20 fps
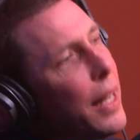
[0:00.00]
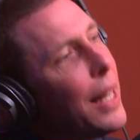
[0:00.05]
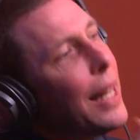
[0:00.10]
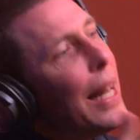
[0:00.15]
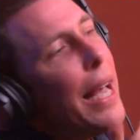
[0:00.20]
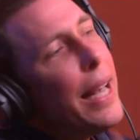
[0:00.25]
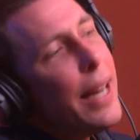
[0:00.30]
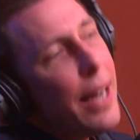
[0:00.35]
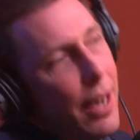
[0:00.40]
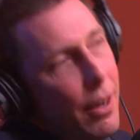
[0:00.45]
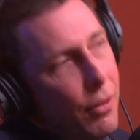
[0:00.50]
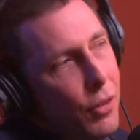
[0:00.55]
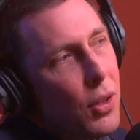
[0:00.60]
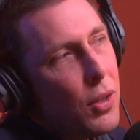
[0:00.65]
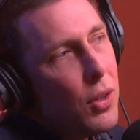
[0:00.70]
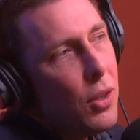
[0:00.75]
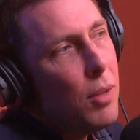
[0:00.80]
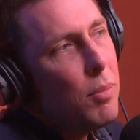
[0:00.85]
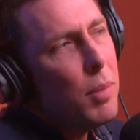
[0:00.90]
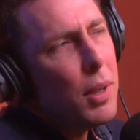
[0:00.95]
the late
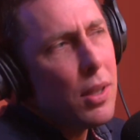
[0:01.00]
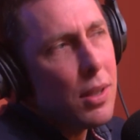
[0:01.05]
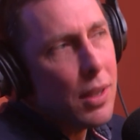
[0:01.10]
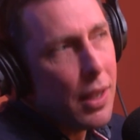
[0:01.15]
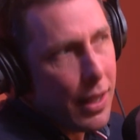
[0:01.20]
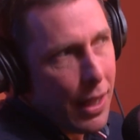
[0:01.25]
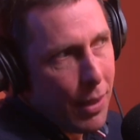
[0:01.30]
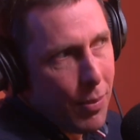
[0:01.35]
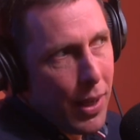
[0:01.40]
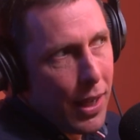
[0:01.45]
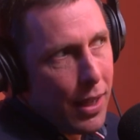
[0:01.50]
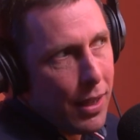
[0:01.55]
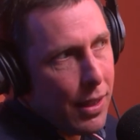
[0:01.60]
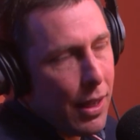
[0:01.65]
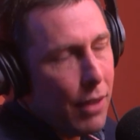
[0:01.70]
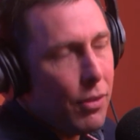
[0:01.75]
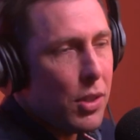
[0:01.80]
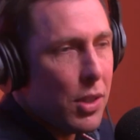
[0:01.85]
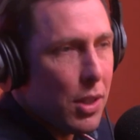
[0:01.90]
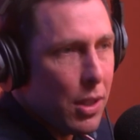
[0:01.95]
afternoon because they come out,
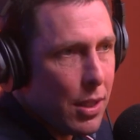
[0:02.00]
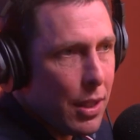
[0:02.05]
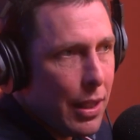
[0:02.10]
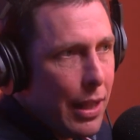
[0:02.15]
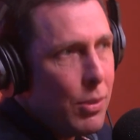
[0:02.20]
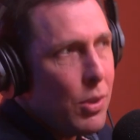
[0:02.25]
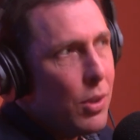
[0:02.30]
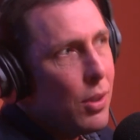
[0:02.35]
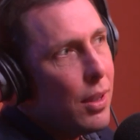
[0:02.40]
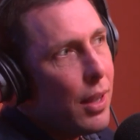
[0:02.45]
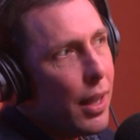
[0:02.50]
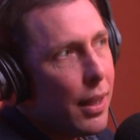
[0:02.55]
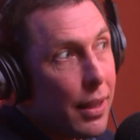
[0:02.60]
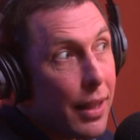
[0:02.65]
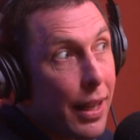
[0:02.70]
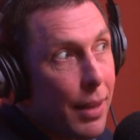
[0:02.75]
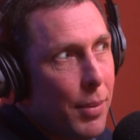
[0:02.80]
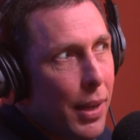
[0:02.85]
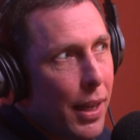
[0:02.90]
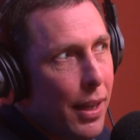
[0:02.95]
they obviously sleep during the day, they
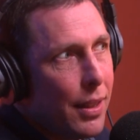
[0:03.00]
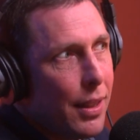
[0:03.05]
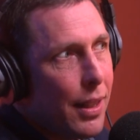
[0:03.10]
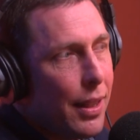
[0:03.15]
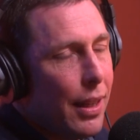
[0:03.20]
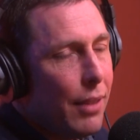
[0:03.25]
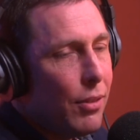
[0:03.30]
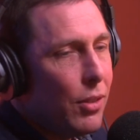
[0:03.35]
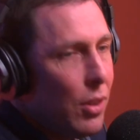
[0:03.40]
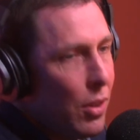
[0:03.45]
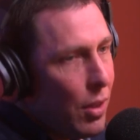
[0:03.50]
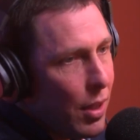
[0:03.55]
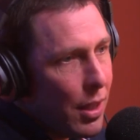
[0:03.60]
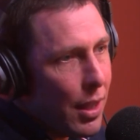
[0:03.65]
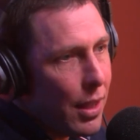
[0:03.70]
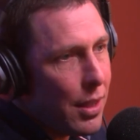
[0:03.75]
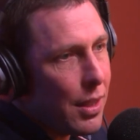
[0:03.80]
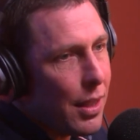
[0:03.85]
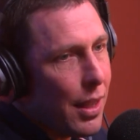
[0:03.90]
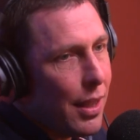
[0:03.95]
come out in the late afternoon and
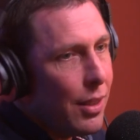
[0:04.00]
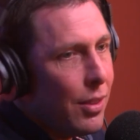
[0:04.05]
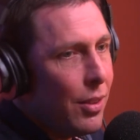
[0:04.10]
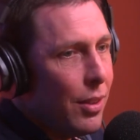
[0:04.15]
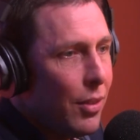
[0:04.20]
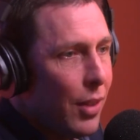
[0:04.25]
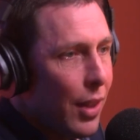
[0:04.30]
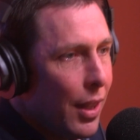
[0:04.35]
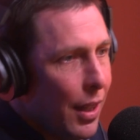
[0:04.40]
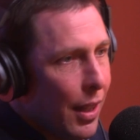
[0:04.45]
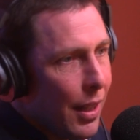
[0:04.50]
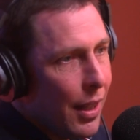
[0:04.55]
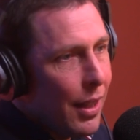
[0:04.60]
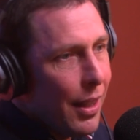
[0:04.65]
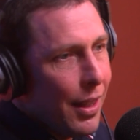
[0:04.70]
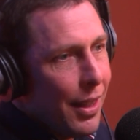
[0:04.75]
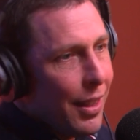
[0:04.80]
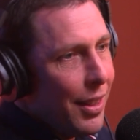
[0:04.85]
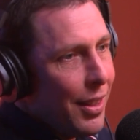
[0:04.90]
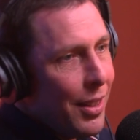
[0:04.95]
they start kind of,
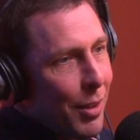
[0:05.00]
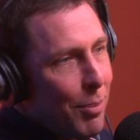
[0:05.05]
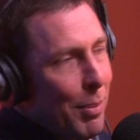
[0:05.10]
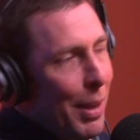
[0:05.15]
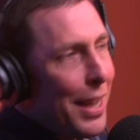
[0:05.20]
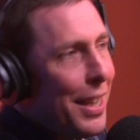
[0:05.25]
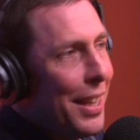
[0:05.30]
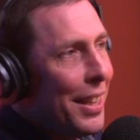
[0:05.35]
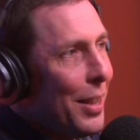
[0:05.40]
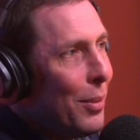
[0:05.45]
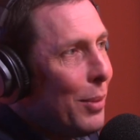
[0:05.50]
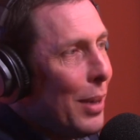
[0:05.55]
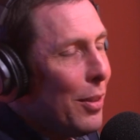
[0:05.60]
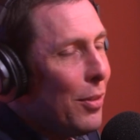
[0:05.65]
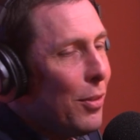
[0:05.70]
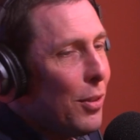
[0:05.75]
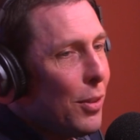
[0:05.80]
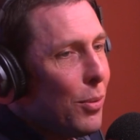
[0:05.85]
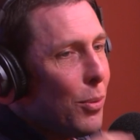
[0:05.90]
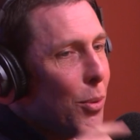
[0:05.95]
you know, making their way
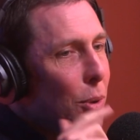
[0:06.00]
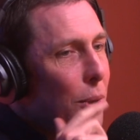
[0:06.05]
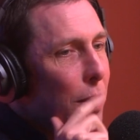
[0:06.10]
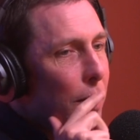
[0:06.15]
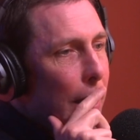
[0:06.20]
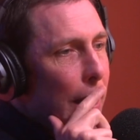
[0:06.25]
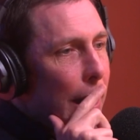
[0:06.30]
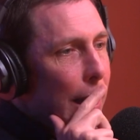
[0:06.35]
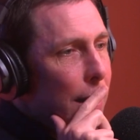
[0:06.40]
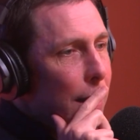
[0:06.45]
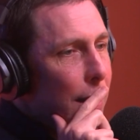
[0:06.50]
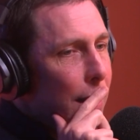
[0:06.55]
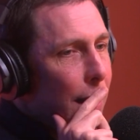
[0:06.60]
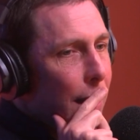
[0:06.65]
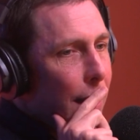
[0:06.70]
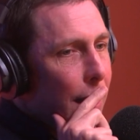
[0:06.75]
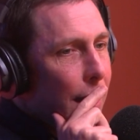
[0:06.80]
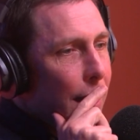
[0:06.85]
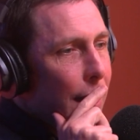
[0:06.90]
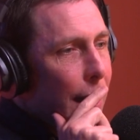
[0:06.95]
through the water. And,
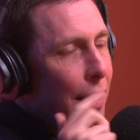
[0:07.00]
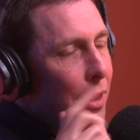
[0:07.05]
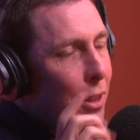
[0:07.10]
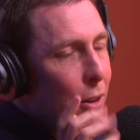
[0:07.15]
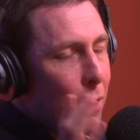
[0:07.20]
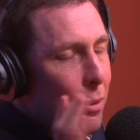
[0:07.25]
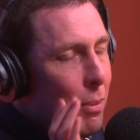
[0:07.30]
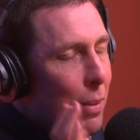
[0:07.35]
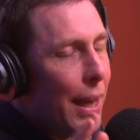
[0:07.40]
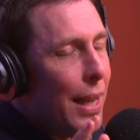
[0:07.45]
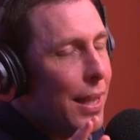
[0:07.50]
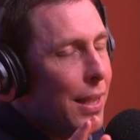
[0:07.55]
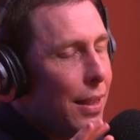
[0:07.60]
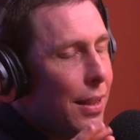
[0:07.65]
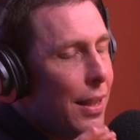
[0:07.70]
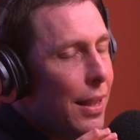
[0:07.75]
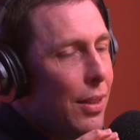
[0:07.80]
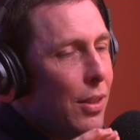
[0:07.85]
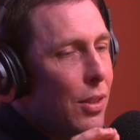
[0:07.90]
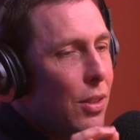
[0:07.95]
and they're an amazing
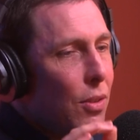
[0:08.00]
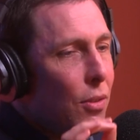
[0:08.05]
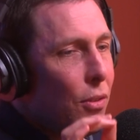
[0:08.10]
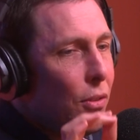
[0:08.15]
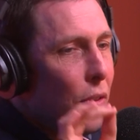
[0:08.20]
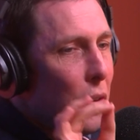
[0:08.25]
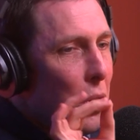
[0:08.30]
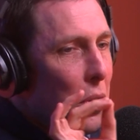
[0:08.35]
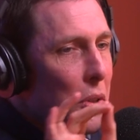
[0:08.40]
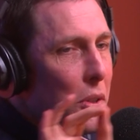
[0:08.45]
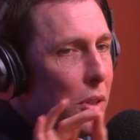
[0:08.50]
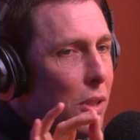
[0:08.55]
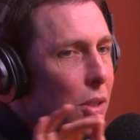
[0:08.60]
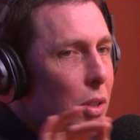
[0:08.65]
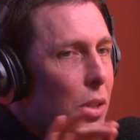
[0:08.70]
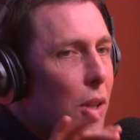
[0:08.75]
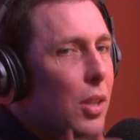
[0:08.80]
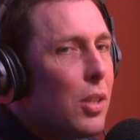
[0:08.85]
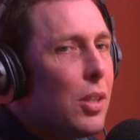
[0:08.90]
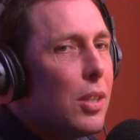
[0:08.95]
thing because you first, you
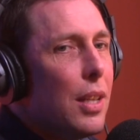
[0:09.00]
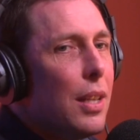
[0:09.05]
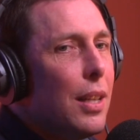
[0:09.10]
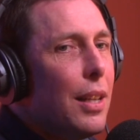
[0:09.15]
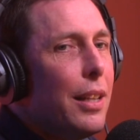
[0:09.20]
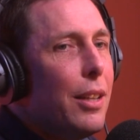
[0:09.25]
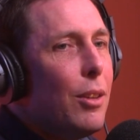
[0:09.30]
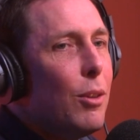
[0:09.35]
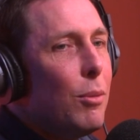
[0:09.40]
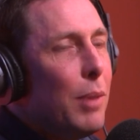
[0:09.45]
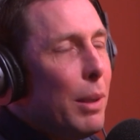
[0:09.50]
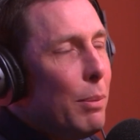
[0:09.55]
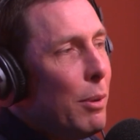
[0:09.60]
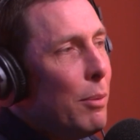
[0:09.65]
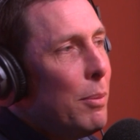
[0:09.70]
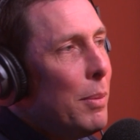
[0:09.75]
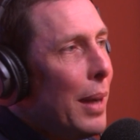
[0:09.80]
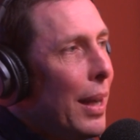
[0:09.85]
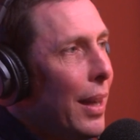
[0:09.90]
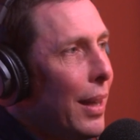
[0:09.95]
just see little
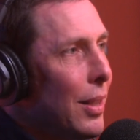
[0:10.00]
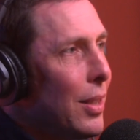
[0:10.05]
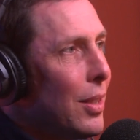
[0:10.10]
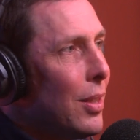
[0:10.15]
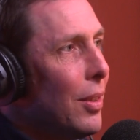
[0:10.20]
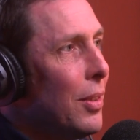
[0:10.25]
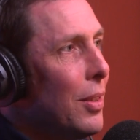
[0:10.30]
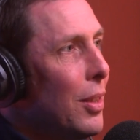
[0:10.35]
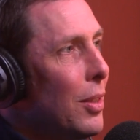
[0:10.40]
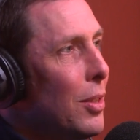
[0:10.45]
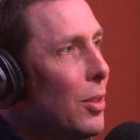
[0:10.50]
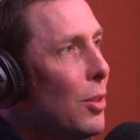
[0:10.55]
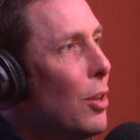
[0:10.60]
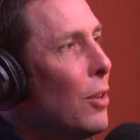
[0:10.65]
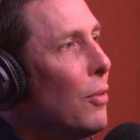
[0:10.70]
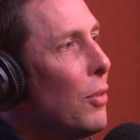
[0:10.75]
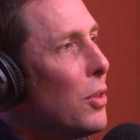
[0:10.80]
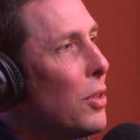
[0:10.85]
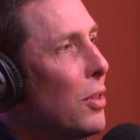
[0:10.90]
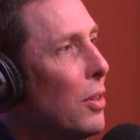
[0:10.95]
ripple marks on the
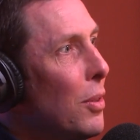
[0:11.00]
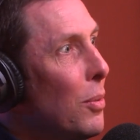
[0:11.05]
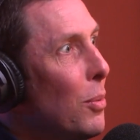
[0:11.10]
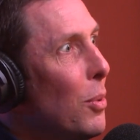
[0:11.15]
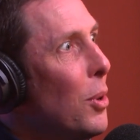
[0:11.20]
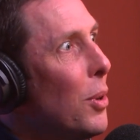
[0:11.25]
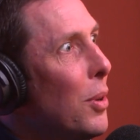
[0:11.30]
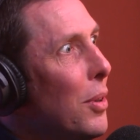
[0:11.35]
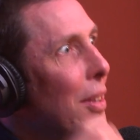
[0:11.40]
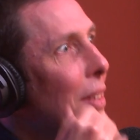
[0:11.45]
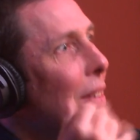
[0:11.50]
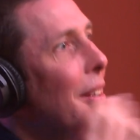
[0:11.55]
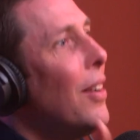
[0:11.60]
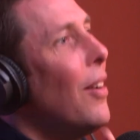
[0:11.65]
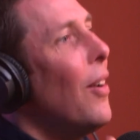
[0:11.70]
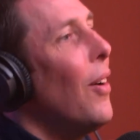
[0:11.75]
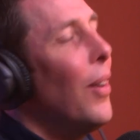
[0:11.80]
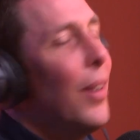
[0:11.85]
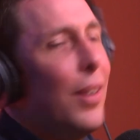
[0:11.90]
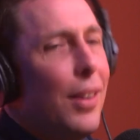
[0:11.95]
surface of the water and you think,
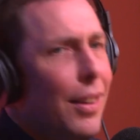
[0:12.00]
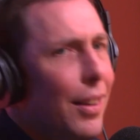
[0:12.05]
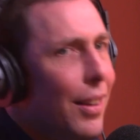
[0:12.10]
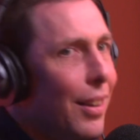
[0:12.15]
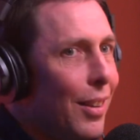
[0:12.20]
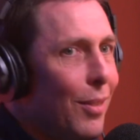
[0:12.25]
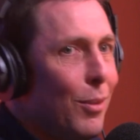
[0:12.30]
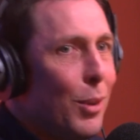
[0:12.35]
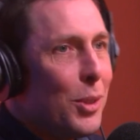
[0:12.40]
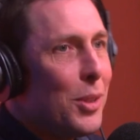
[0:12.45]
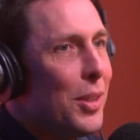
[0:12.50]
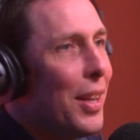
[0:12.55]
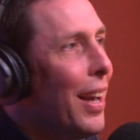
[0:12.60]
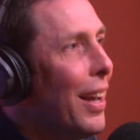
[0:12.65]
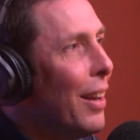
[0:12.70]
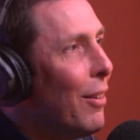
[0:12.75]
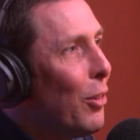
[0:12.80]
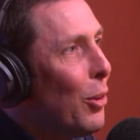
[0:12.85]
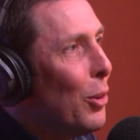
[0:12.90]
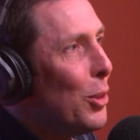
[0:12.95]
oh, what's that?
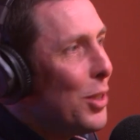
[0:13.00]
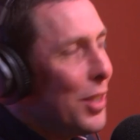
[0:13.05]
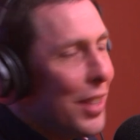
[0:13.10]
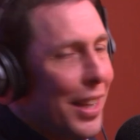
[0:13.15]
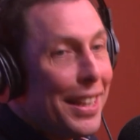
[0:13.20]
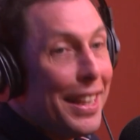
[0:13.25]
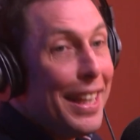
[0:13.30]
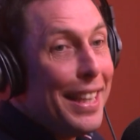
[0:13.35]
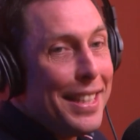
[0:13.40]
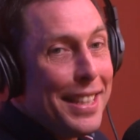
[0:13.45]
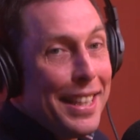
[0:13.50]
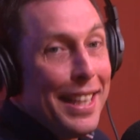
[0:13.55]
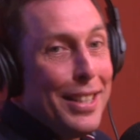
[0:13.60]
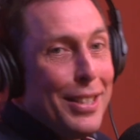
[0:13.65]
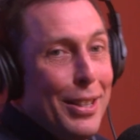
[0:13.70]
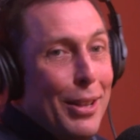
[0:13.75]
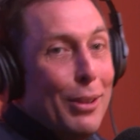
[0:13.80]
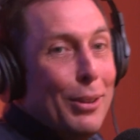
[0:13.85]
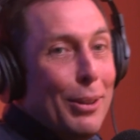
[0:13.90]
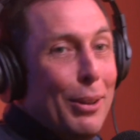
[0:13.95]
And of course, you're saying, kids,
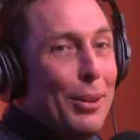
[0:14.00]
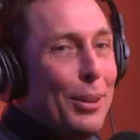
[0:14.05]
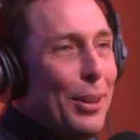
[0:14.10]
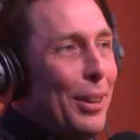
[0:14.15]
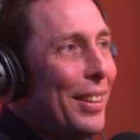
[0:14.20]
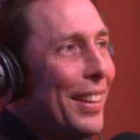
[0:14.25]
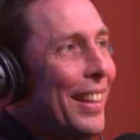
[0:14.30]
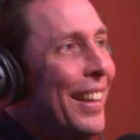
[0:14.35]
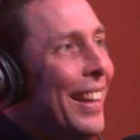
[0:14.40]
kids, look, look, look.